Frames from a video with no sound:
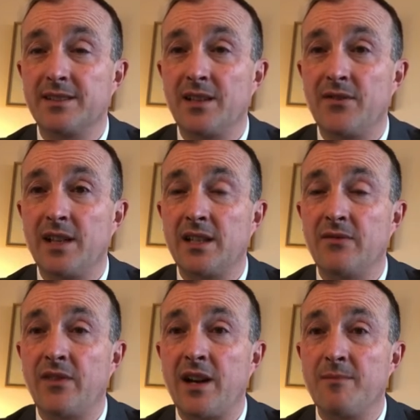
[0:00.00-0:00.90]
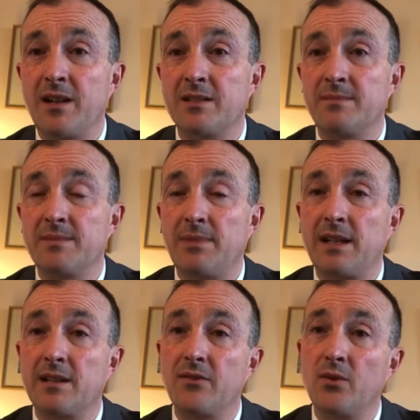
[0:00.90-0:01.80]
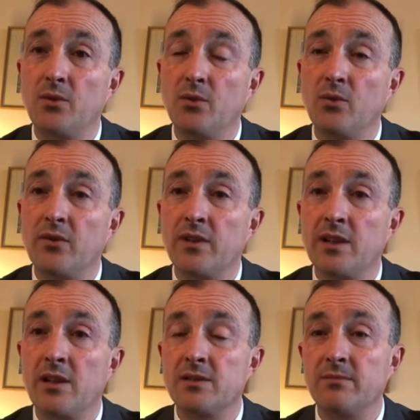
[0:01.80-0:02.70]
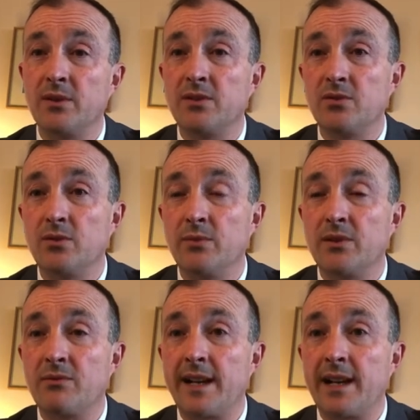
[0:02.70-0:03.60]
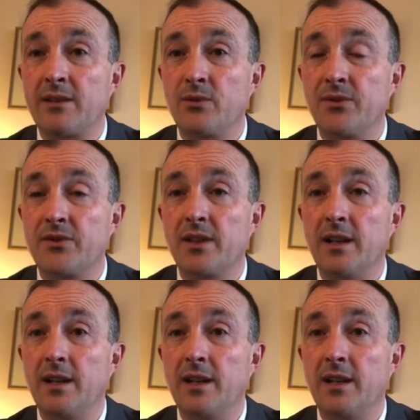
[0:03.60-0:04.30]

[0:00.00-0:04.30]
So thank you very much, Miss Black. I thought that all of the girls and boys talked with great eloquence